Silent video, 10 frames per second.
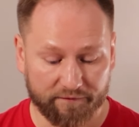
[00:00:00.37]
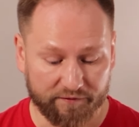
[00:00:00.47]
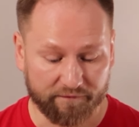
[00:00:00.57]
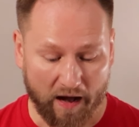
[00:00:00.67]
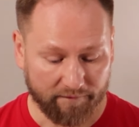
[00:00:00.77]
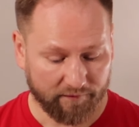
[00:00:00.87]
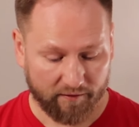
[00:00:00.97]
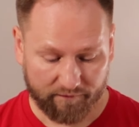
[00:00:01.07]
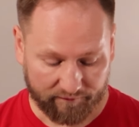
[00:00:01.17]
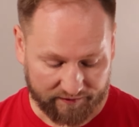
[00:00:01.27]
55,
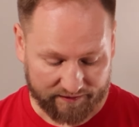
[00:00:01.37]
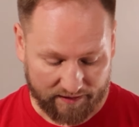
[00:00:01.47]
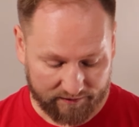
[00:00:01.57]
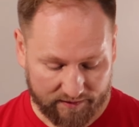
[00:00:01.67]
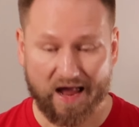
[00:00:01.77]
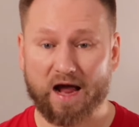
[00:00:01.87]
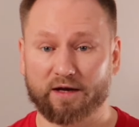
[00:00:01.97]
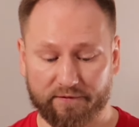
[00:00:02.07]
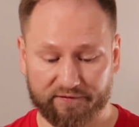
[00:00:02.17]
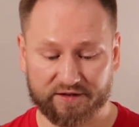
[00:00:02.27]
56,
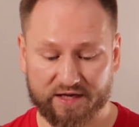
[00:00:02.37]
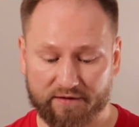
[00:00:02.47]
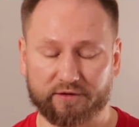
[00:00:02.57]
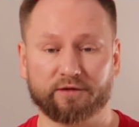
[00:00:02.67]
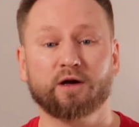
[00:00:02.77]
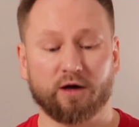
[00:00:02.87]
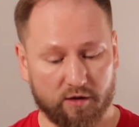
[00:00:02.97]
and 57.